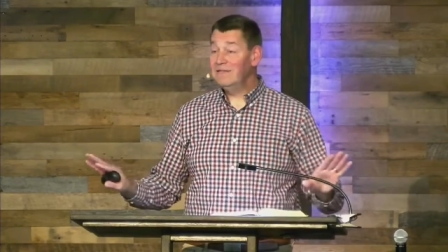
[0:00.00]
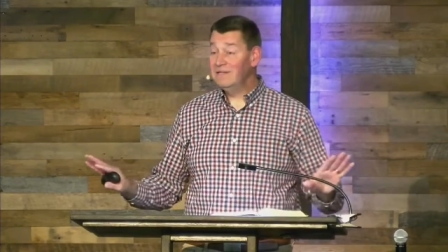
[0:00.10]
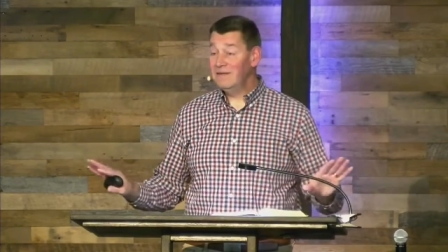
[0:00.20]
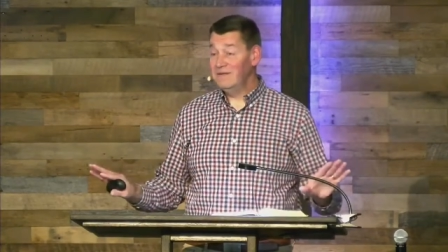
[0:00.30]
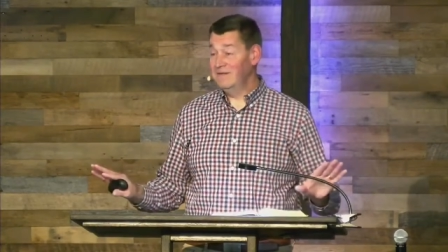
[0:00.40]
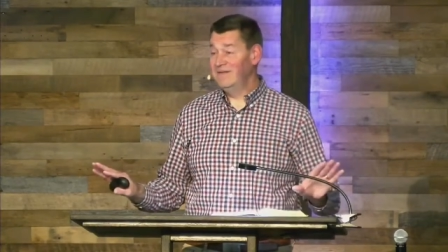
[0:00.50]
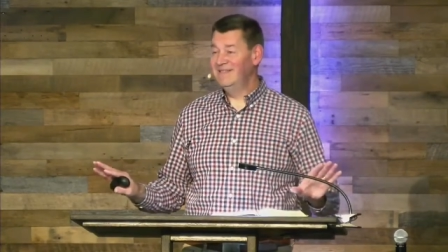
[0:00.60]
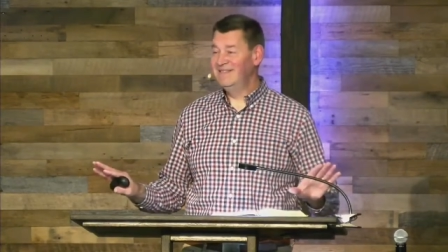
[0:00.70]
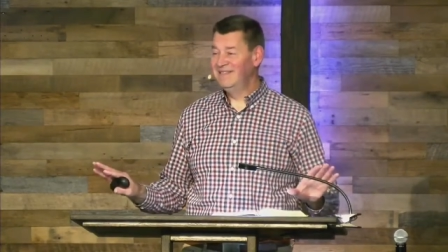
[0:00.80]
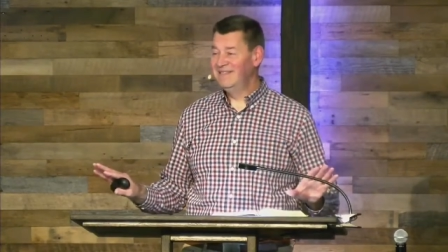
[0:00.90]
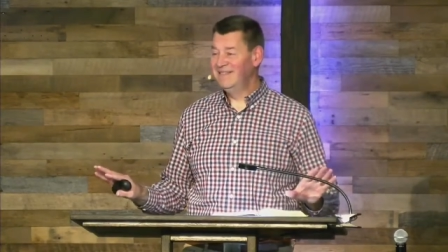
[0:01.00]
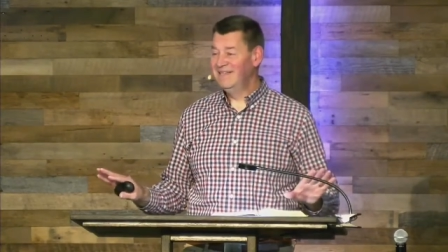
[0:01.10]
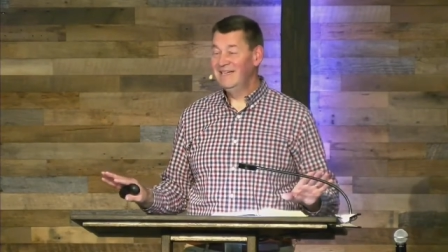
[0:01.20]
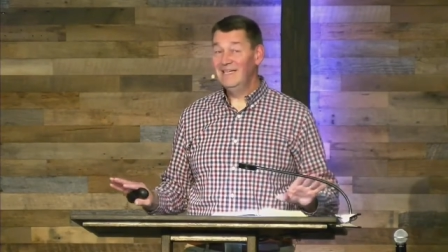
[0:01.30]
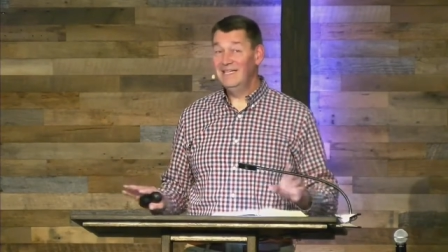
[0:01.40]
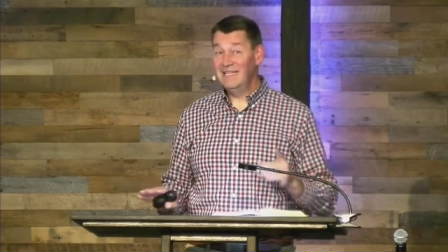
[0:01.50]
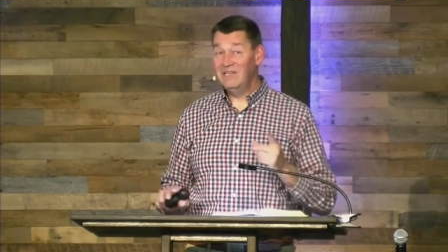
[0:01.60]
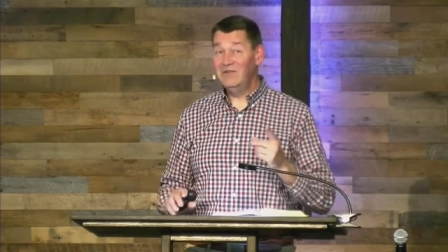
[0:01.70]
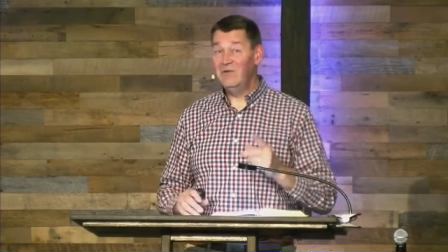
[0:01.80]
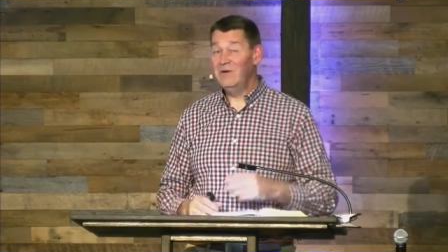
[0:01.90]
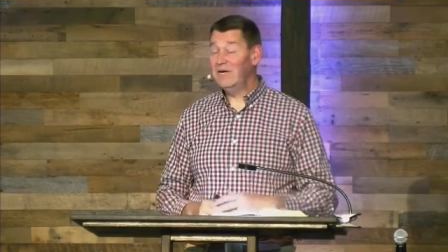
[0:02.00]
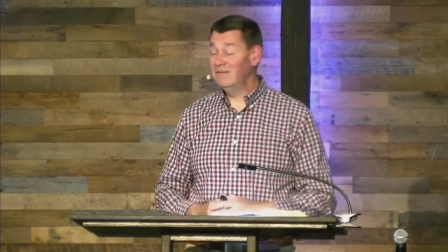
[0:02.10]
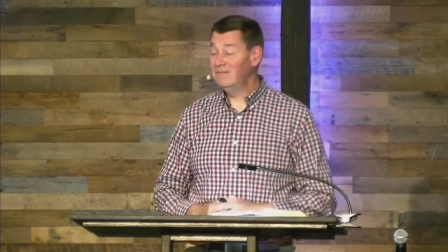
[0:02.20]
to do. And they do it well.